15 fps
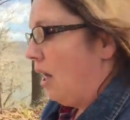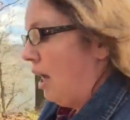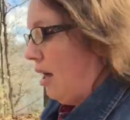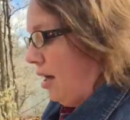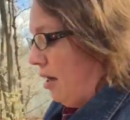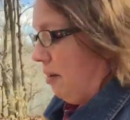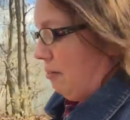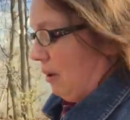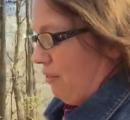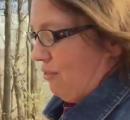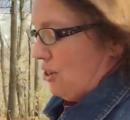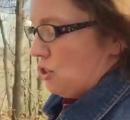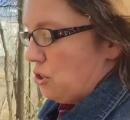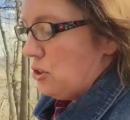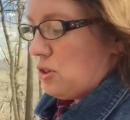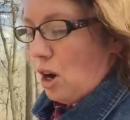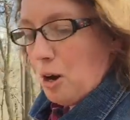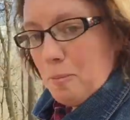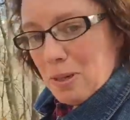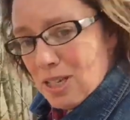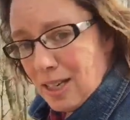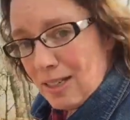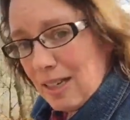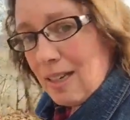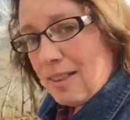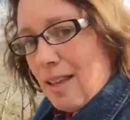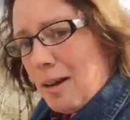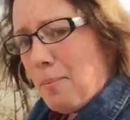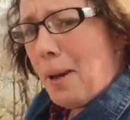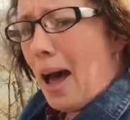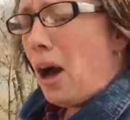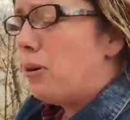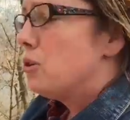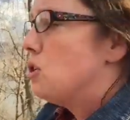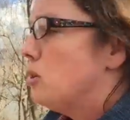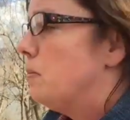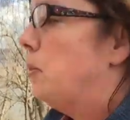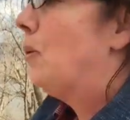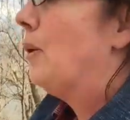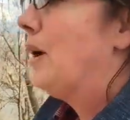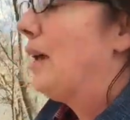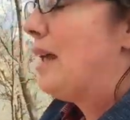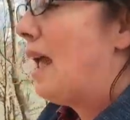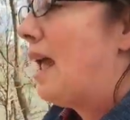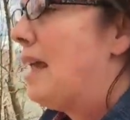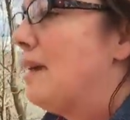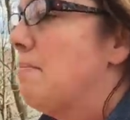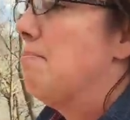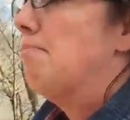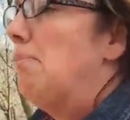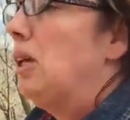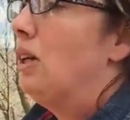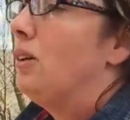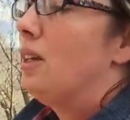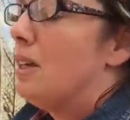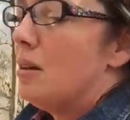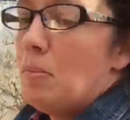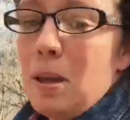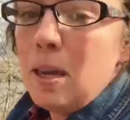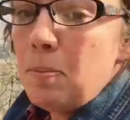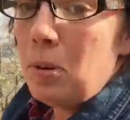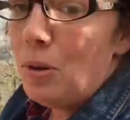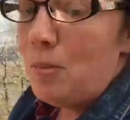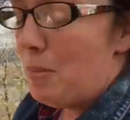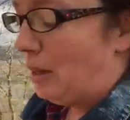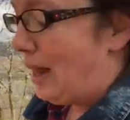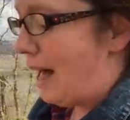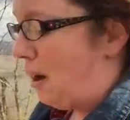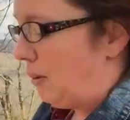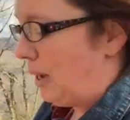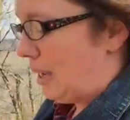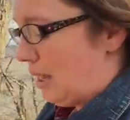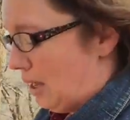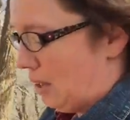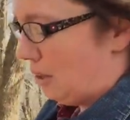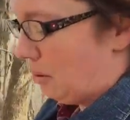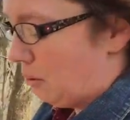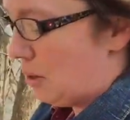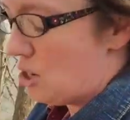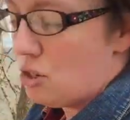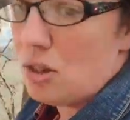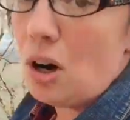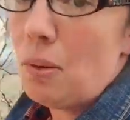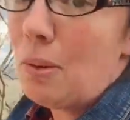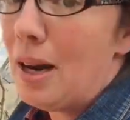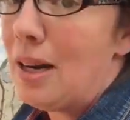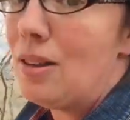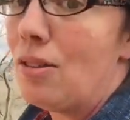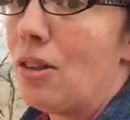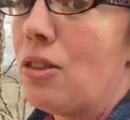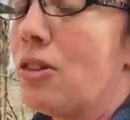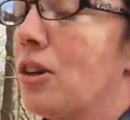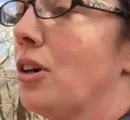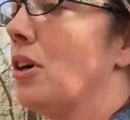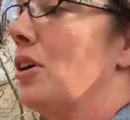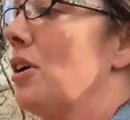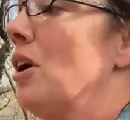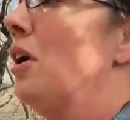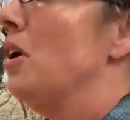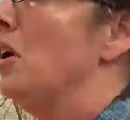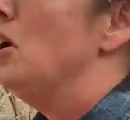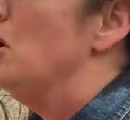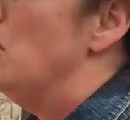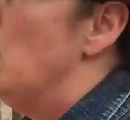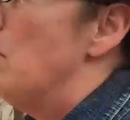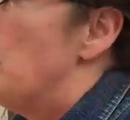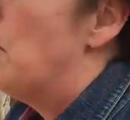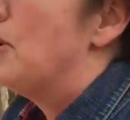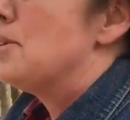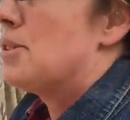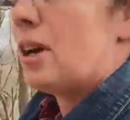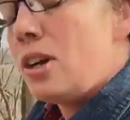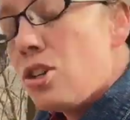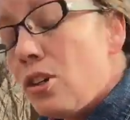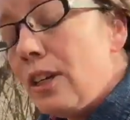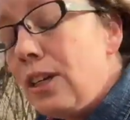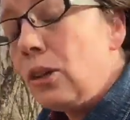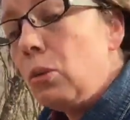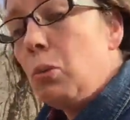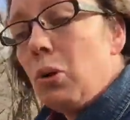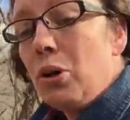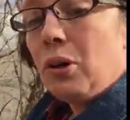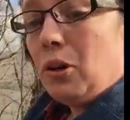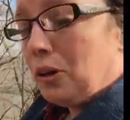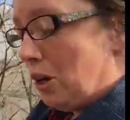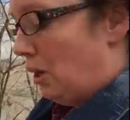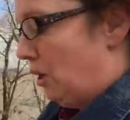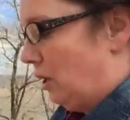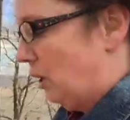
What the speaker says: officials are predicting that about 2.8 million people in Malawi, which is already the third poorest country in the world,